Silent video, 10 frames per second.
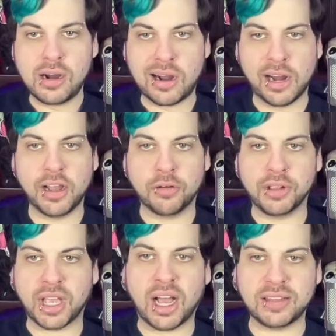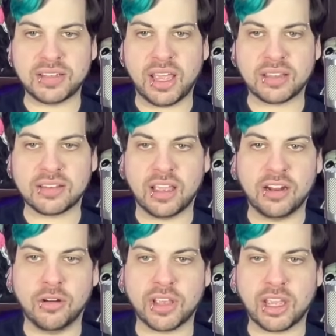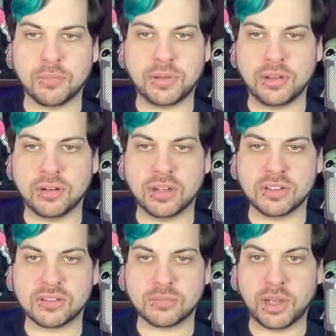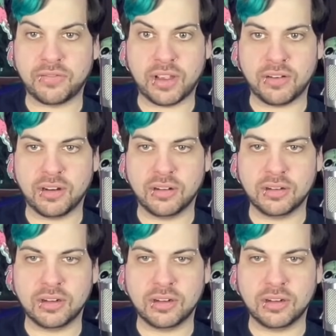I know, really hot take saying OK Computer is my favorite